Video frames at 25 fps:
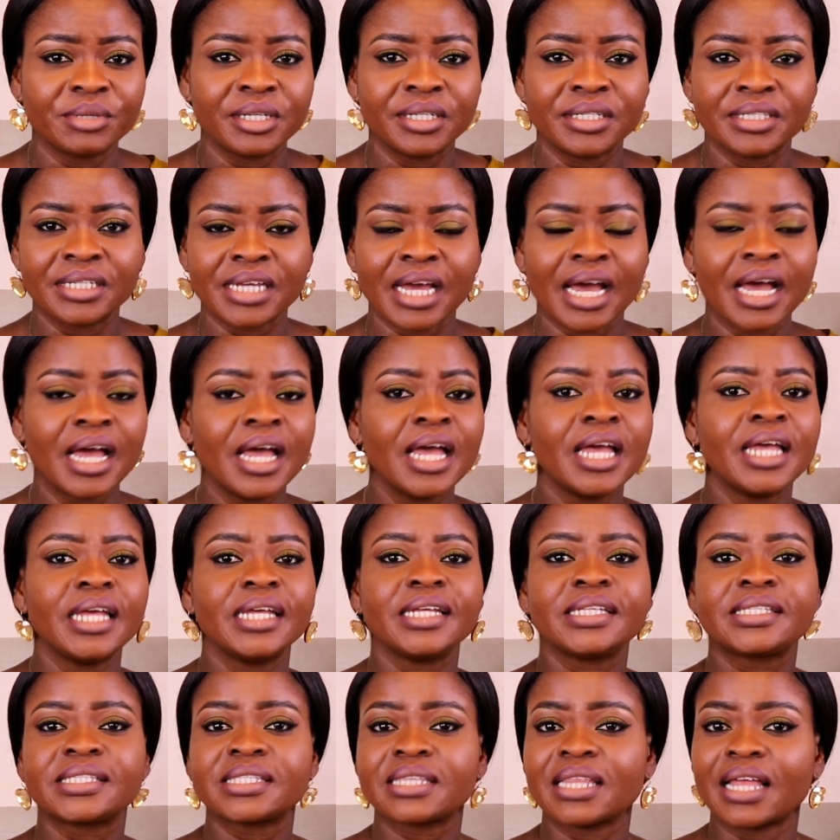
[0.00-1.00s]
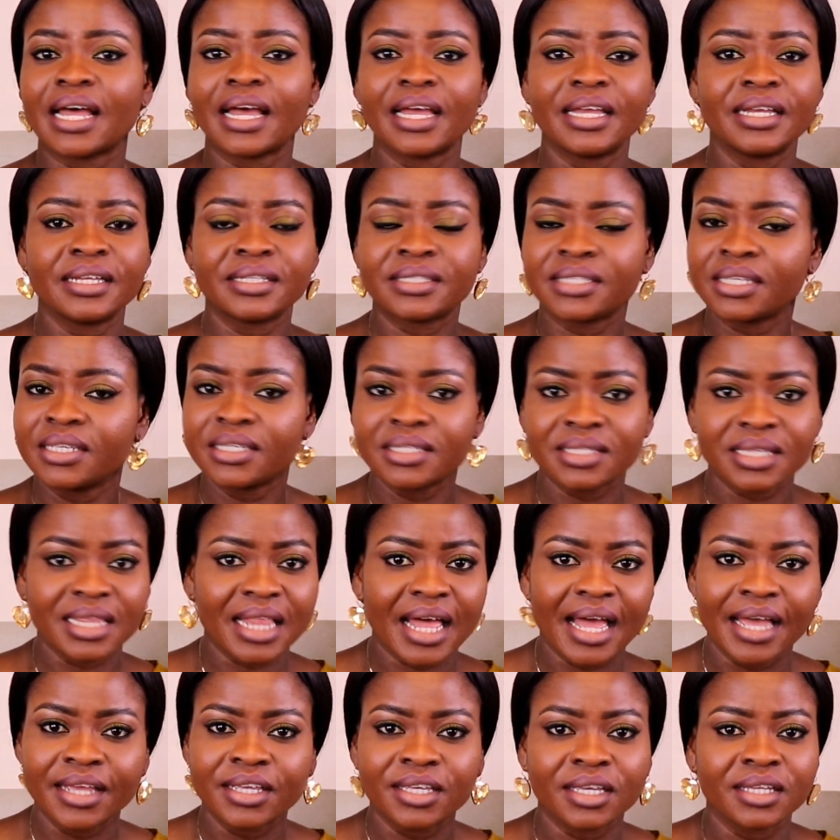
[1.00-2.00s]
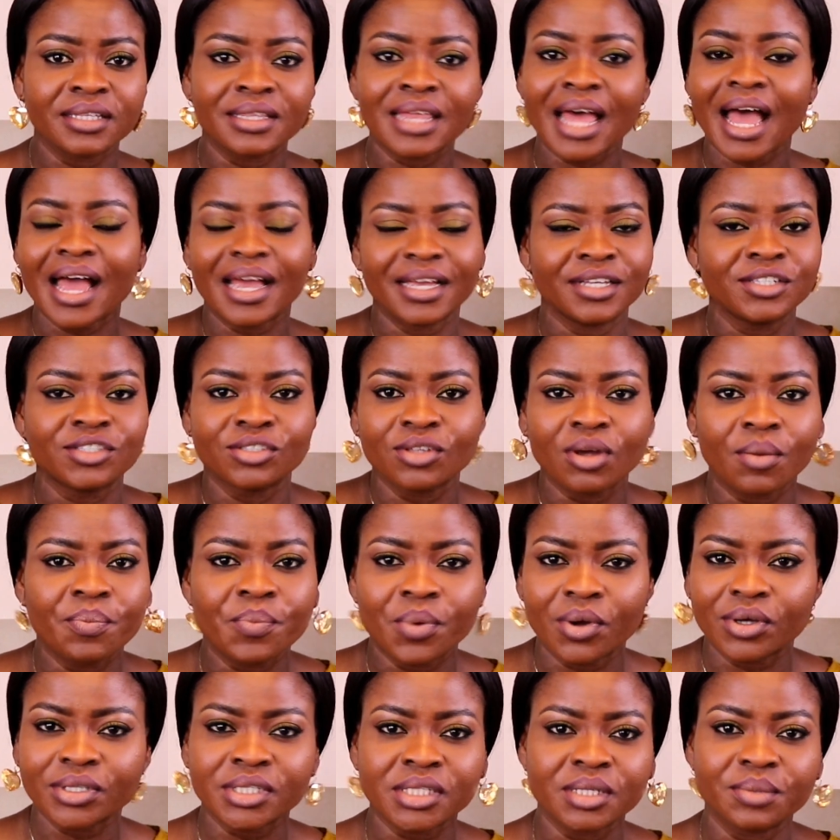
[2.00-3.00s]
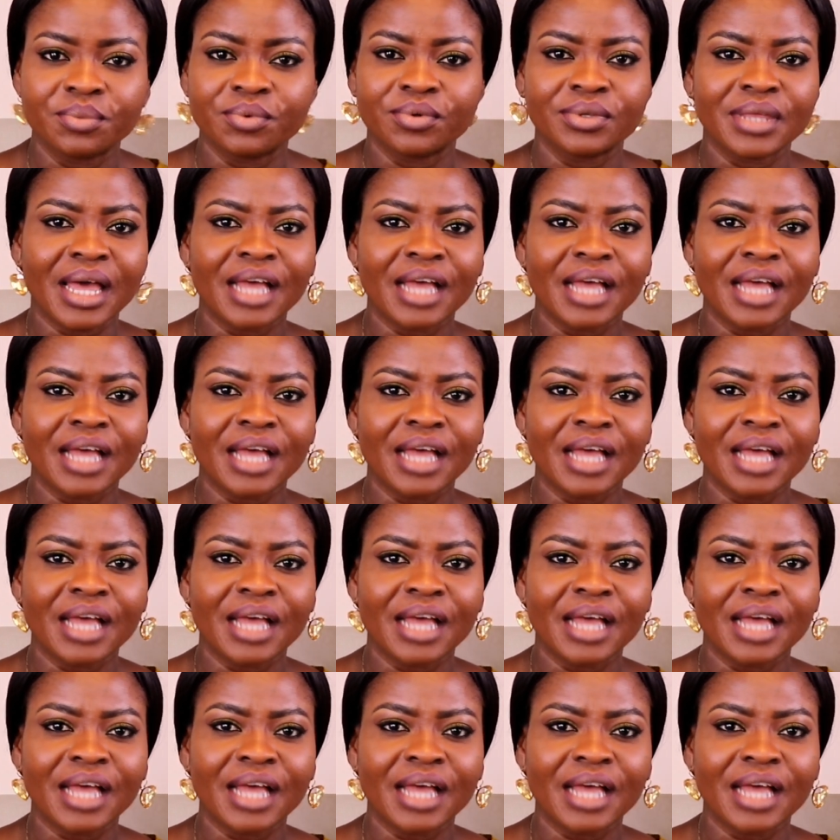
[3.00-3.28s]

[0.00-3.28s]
media, it is like that is not possible.